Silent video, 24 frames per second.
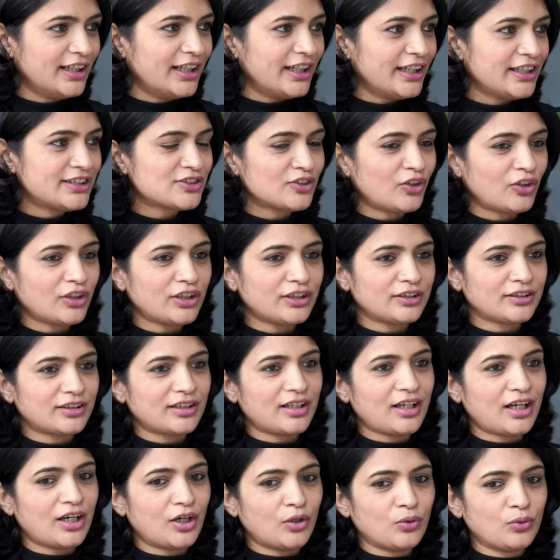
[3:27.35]
it's not
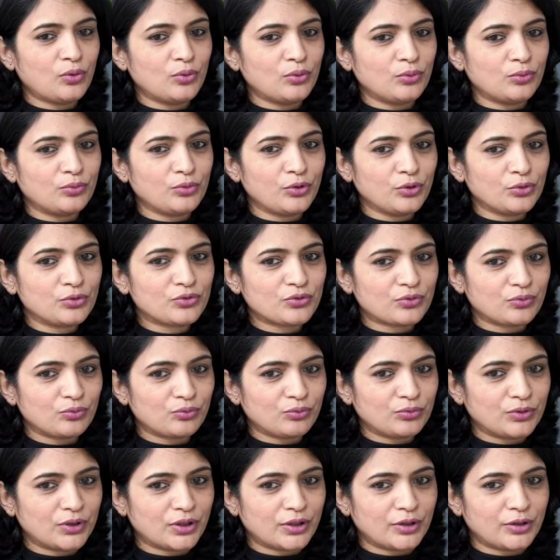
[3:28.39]
how you
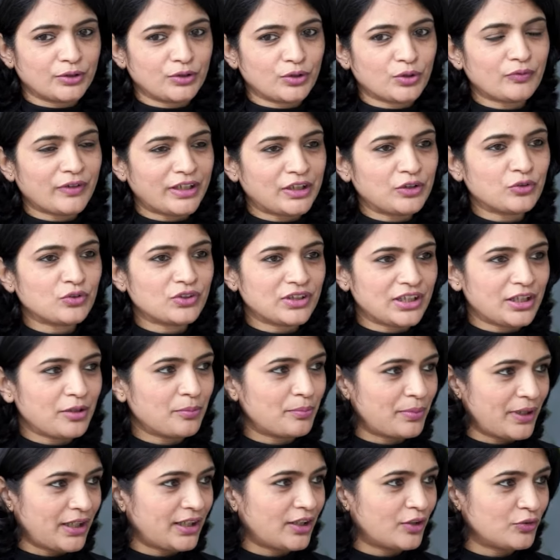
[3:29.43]
uh, you know when you
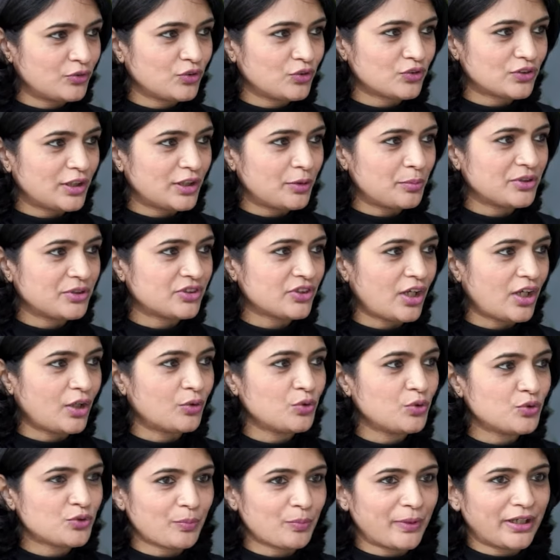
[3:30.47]
sleep and how you sleep it's how
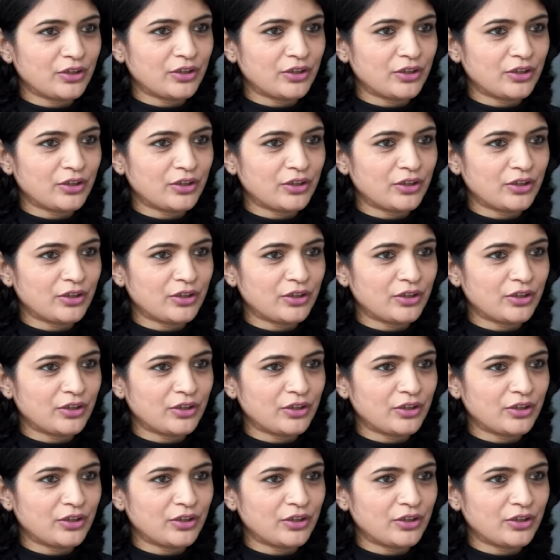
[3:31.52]
you spend